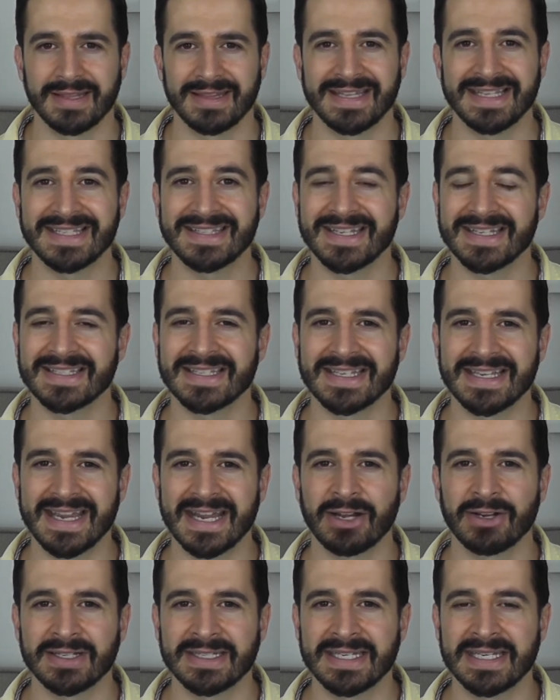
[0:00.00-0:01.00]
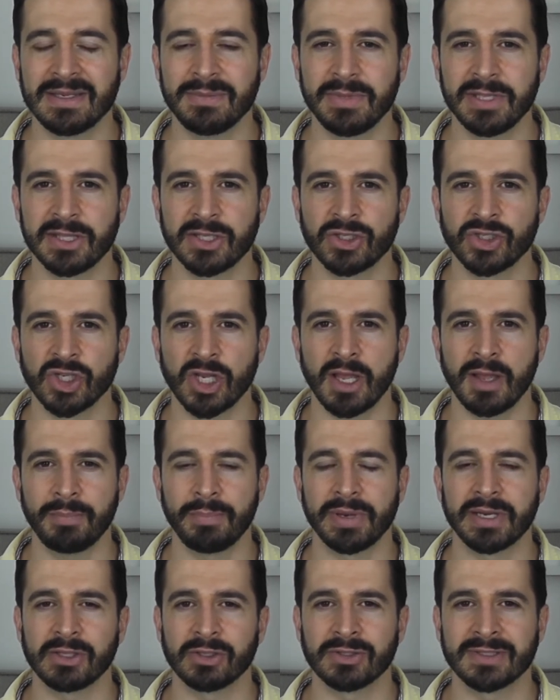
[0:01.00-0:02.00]
This doesn't guarantee me the
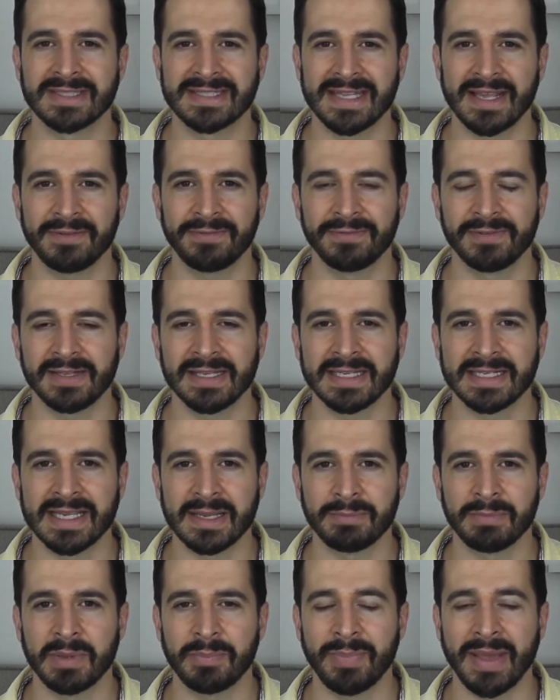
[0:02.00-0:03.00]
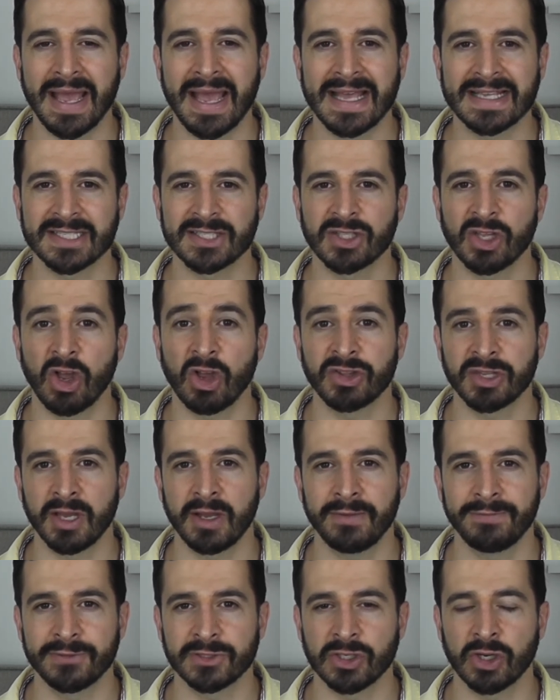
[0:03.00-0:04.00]
job, but it'll definitely get me past the
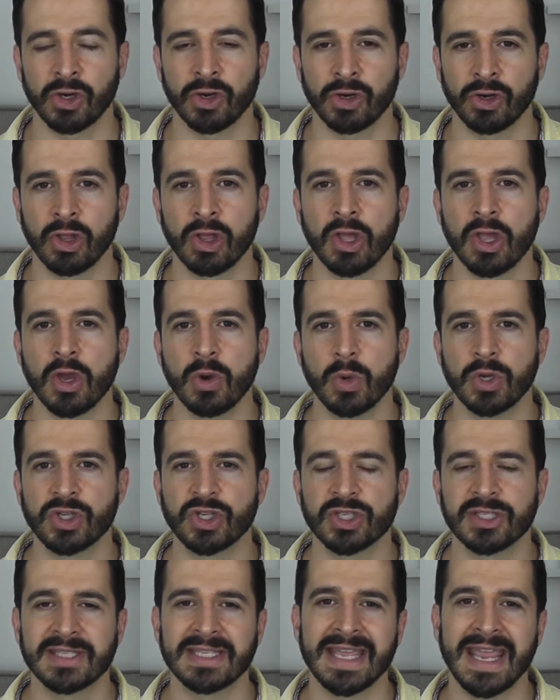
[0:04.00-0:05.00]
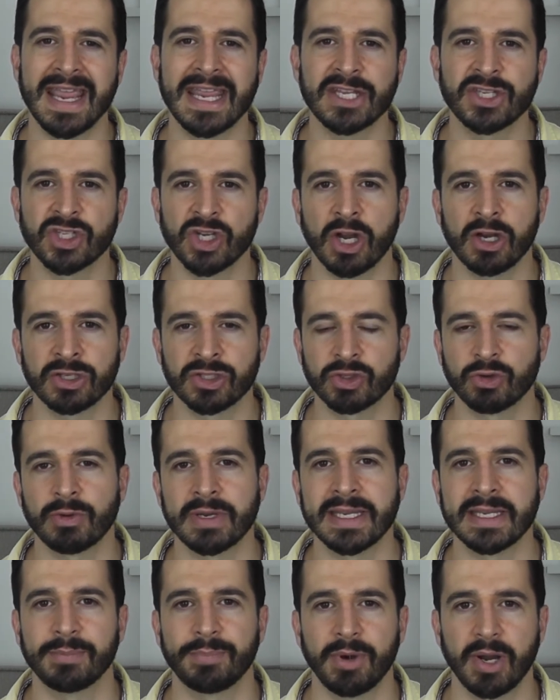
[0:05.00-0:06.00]
toughest hurdle, which is the HR
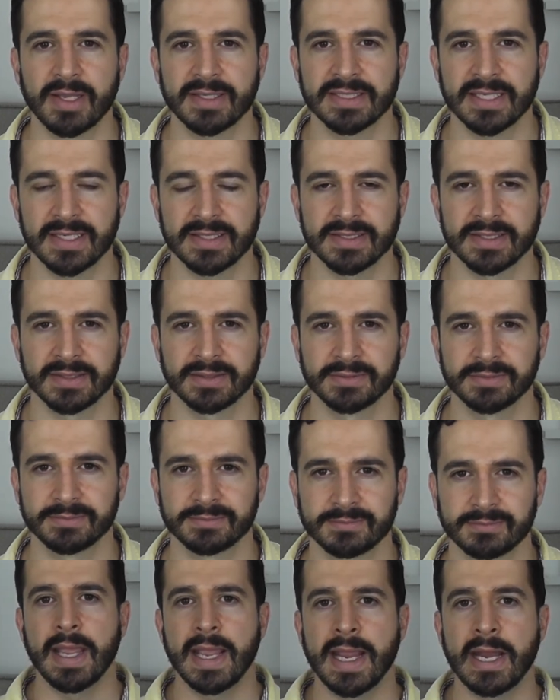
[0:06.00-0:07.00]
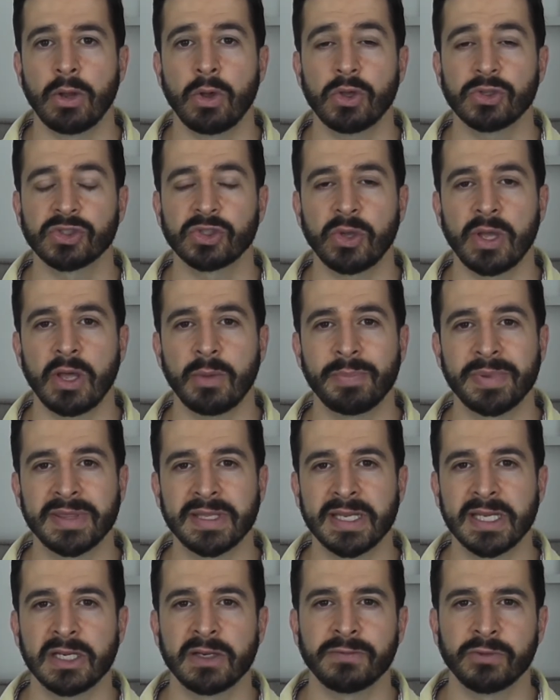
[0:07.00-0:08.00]
screening process. It'll also help in
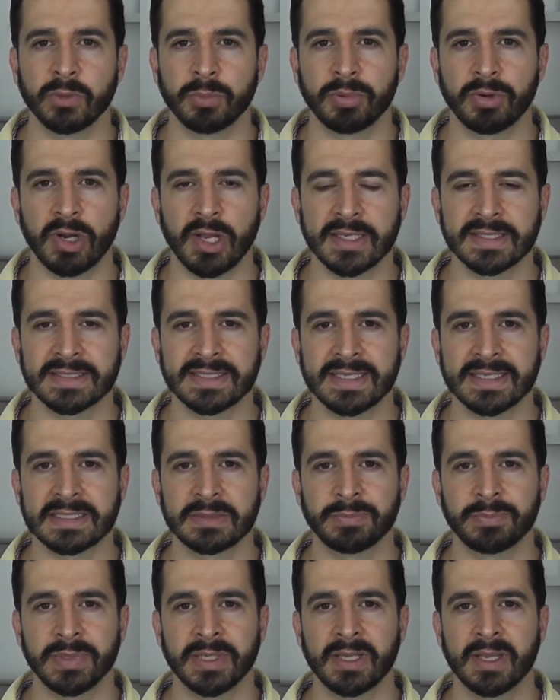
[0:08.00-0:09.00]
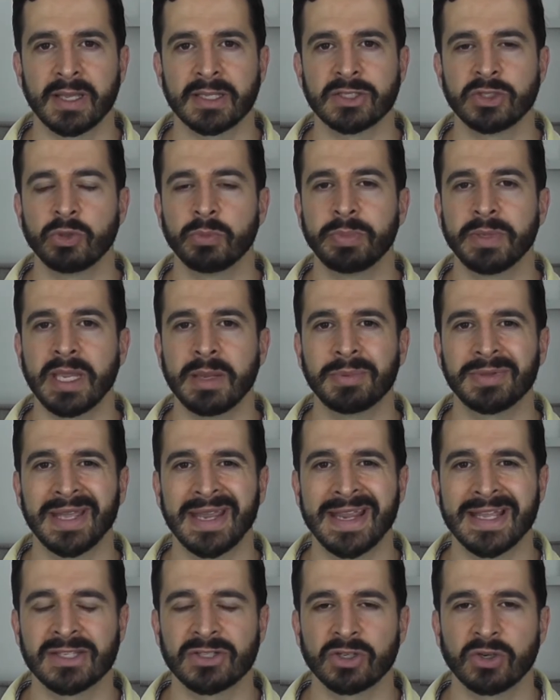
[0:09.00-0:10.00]
the interview process because you'll be able
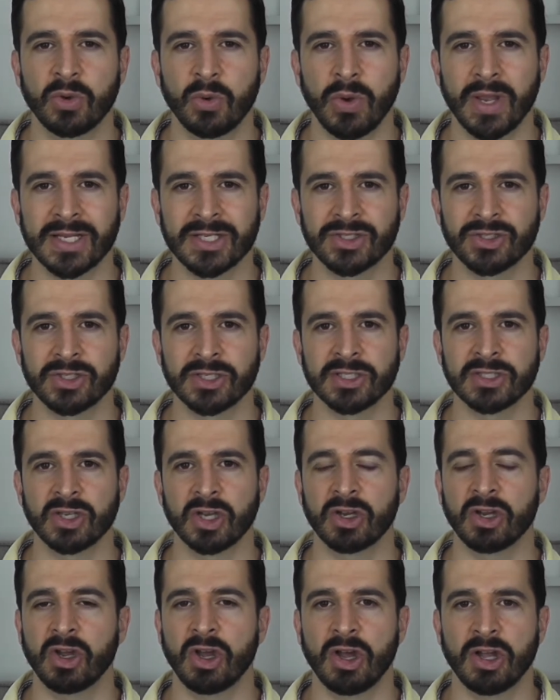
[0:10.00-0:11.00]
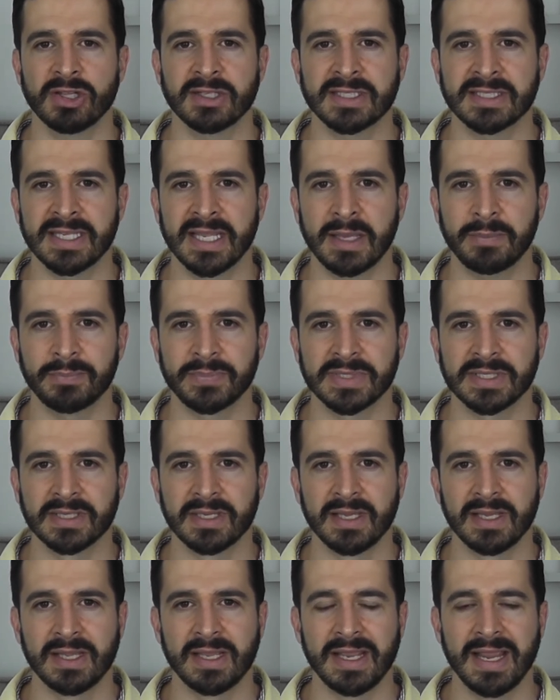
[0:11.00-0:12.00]
to answer questions on
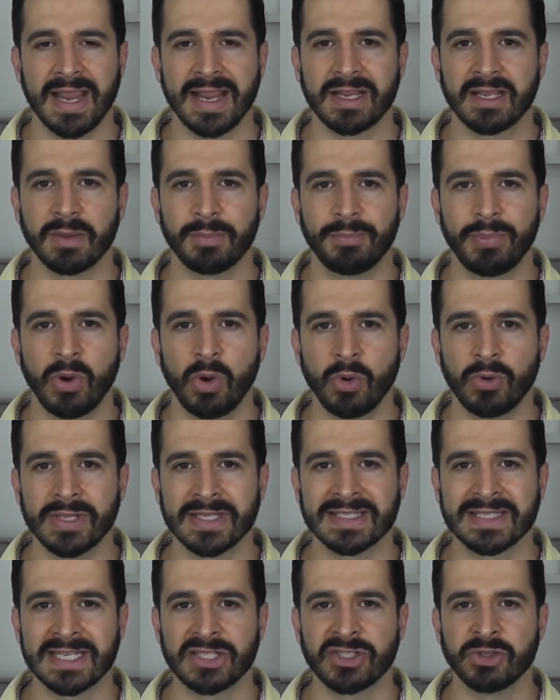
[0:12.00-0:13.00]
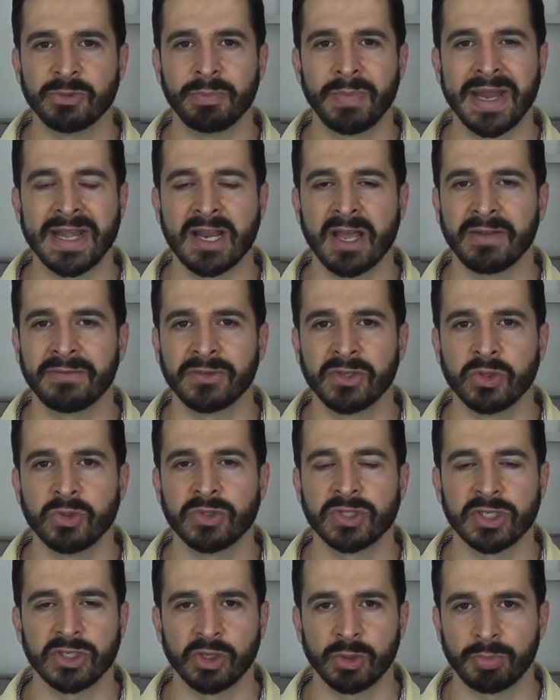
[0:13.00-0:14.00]
concepts and components that you may not have
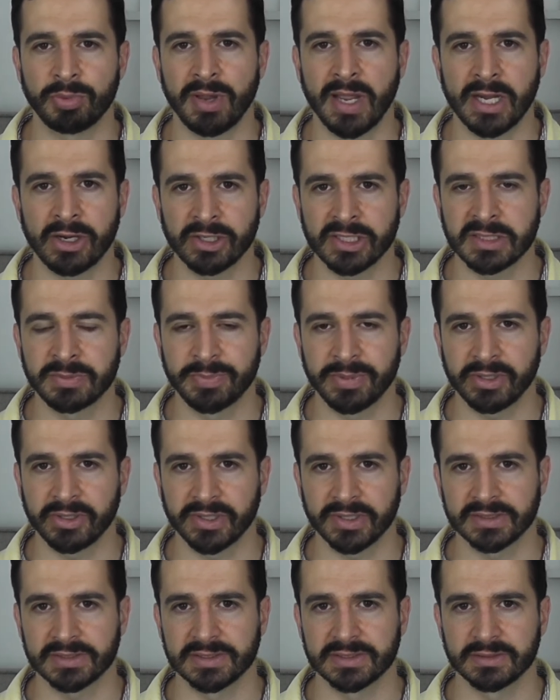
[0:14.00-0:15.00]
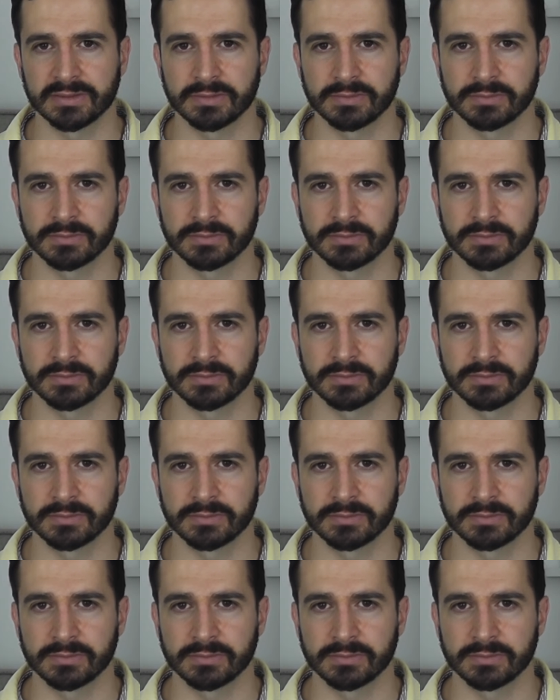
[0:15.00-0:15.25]
used in your prior experience.